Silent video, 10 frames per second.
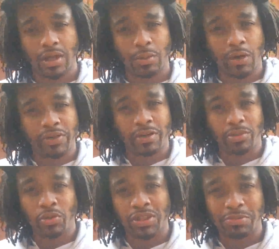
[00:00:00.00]
We over here
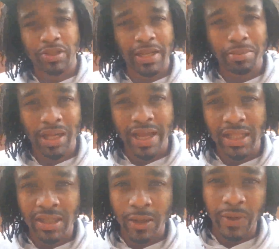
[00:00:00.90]
doing this play,
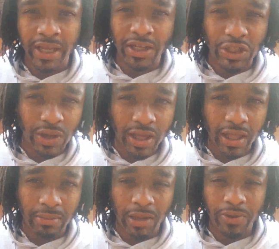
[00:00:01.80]
acting like we ain't a
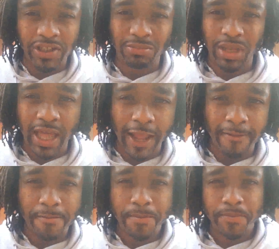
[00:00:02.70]
tribe, like we just black,
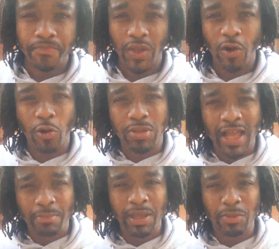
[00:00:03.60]
old
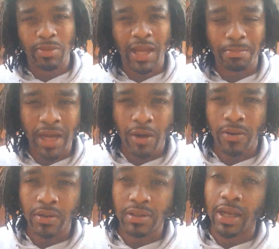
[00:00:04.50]
black people, black
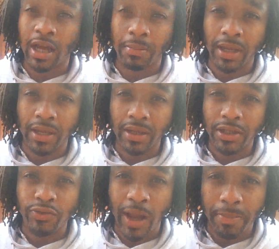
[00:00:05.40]
power. Nah, man,
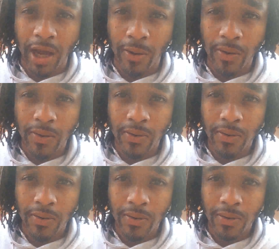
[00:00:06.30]
drop power.
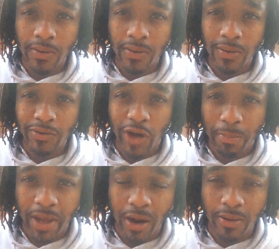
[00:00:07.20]

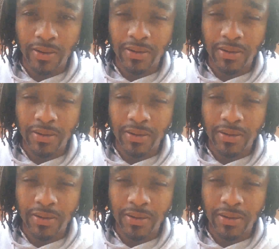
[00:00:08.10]
Drop power.